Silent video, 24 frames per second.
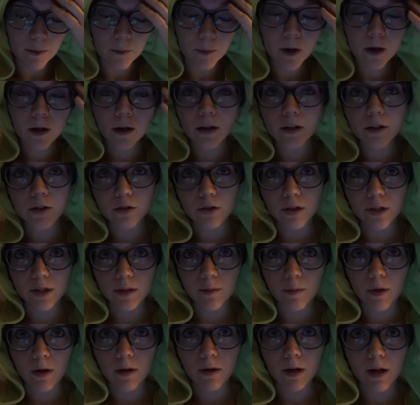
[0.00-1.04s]
I'm not gonna stress
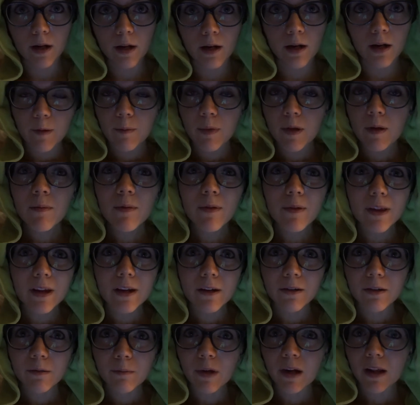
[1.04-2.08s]
about it. The people that
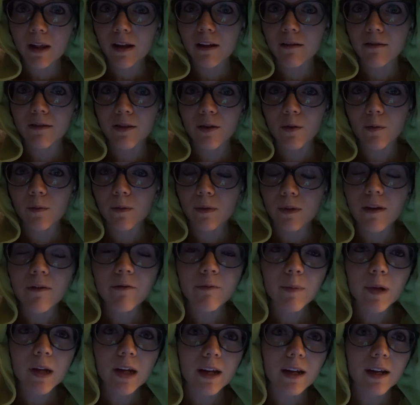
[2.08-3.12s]
are in my life don't
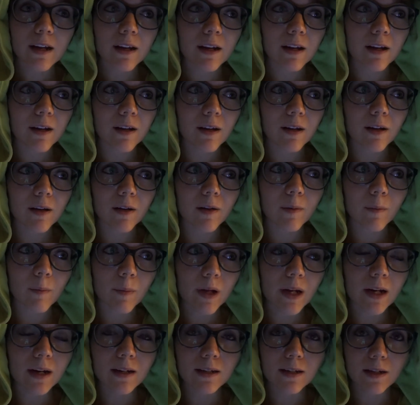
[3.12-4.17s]
love me
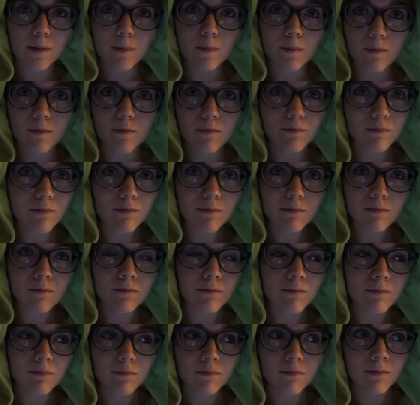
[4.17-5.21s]
because I'm
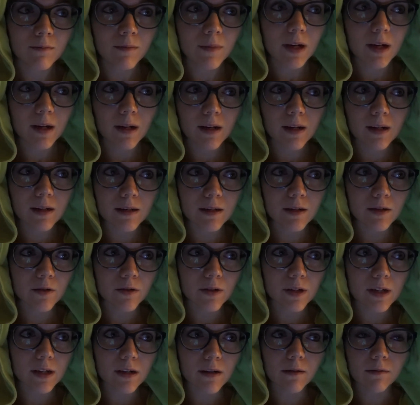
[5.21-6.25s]
any
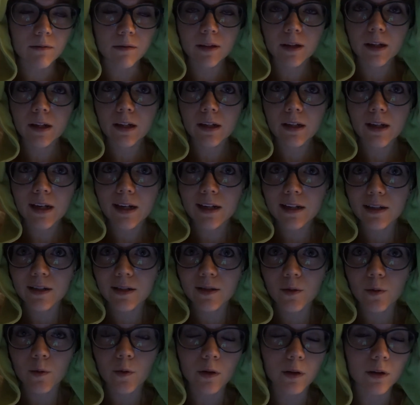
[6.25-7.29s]
degree of
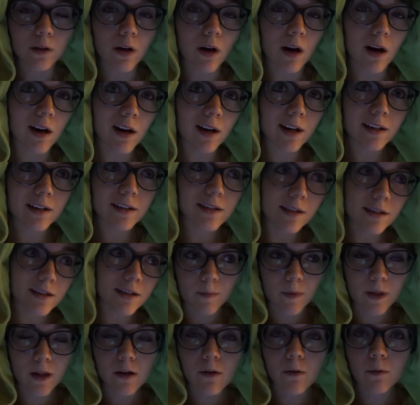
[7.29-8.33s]
leanness or not.
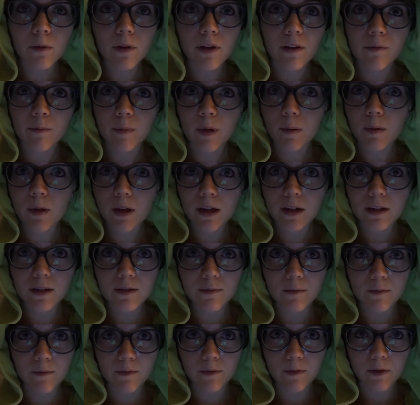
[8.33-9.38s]
They don't love me because
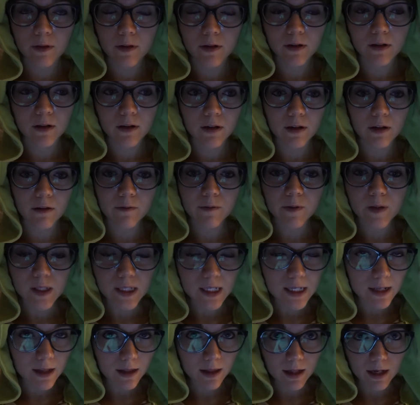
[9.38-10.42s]
of a
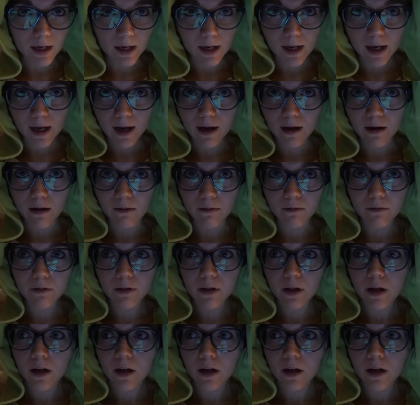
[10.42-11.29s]
physique that I have